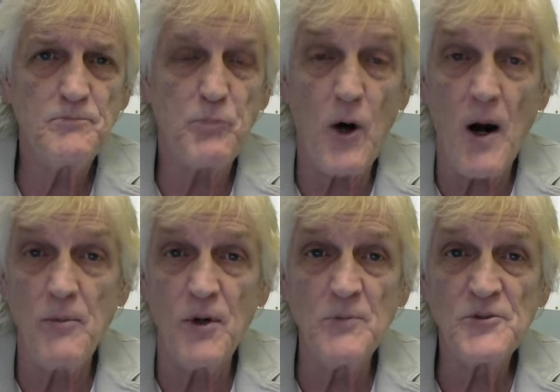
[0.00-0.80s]

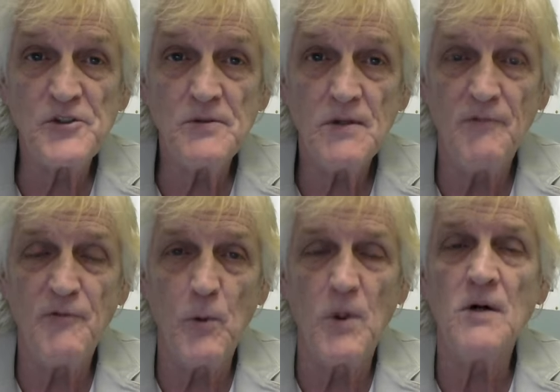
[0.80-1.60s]
problems, if
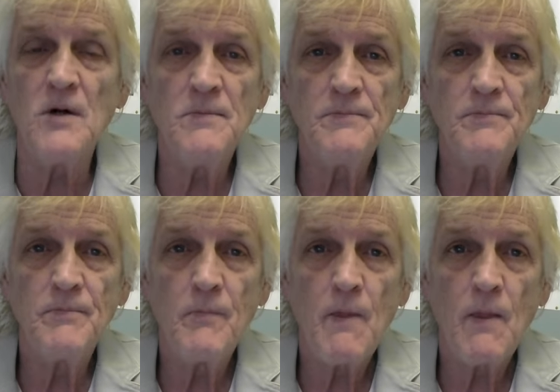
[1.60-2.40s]
you will,
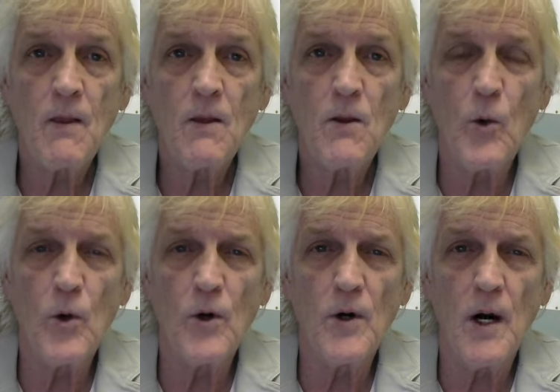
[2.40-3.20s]

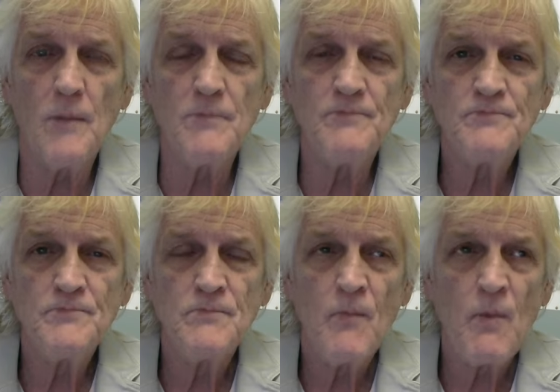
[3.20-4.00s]
or um,
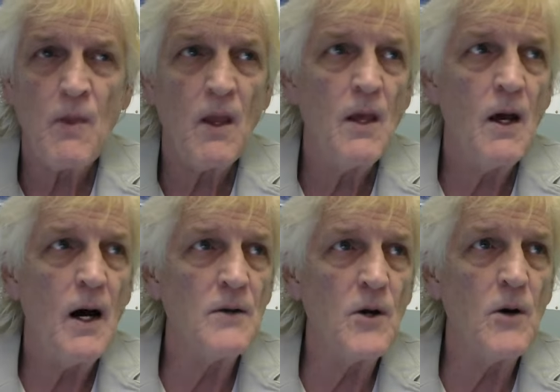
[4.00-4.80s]

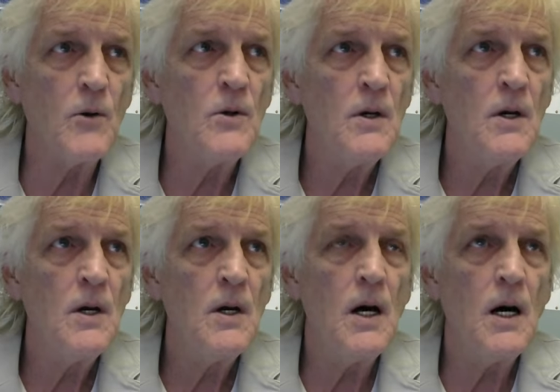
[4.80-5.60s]
I don't know,
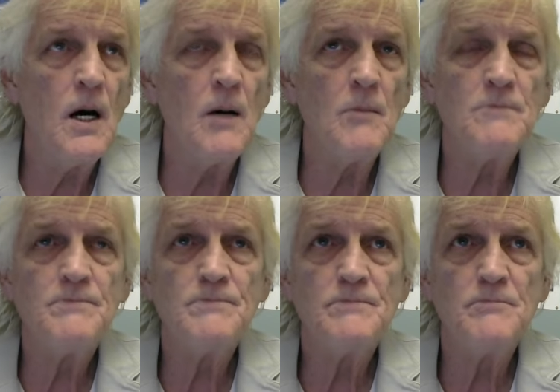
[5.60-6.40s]

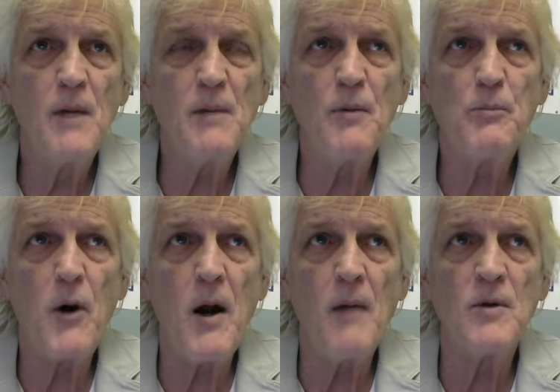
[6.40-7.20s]
um, maybe
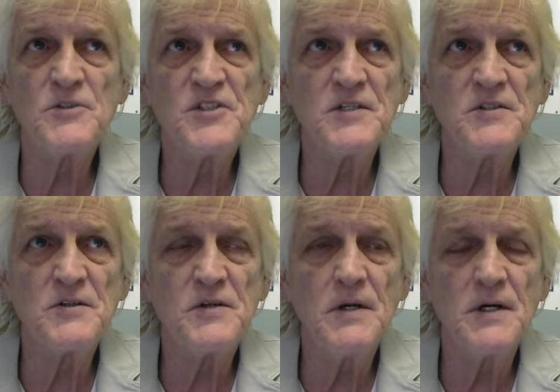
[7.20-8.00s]
problems
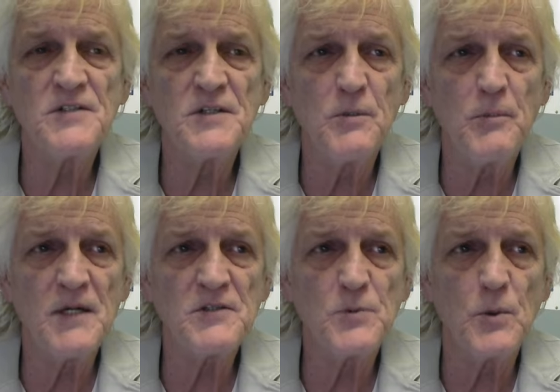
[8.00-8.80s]
isn't isn't the
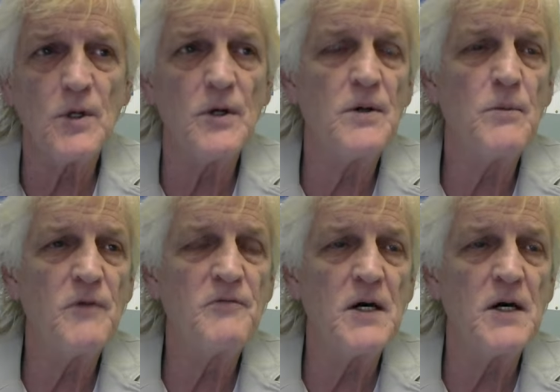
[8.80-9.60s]
best word.
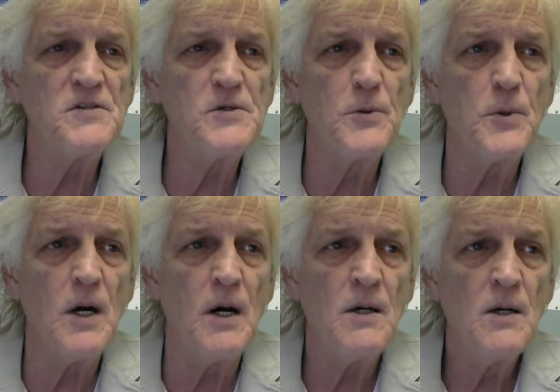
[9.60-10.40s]
We've got to
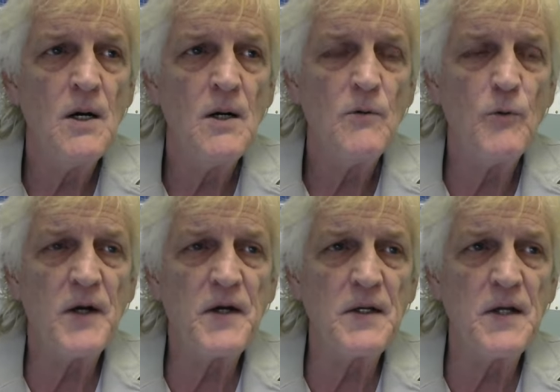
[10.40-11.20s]
uh,
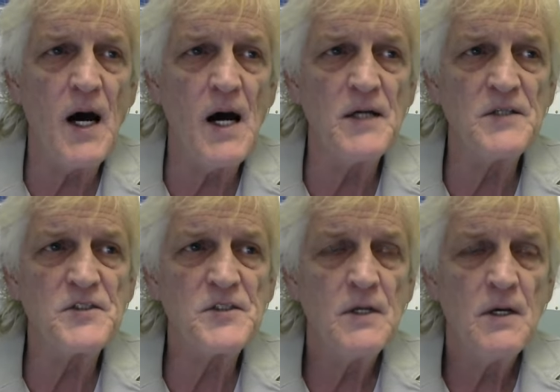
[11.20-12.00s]

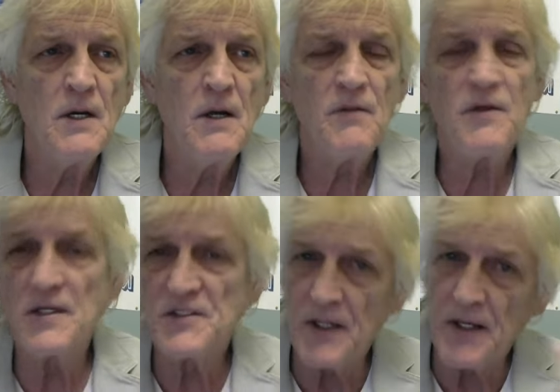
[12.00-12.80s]
recognize
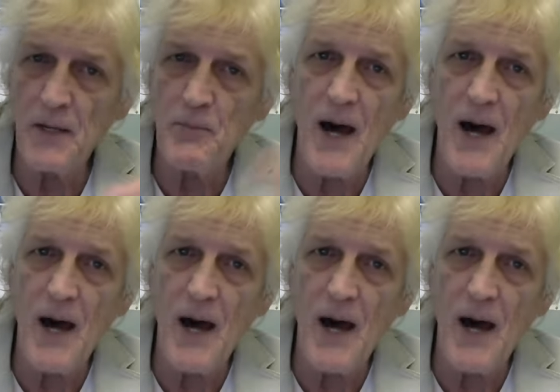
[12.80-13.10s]
things that keep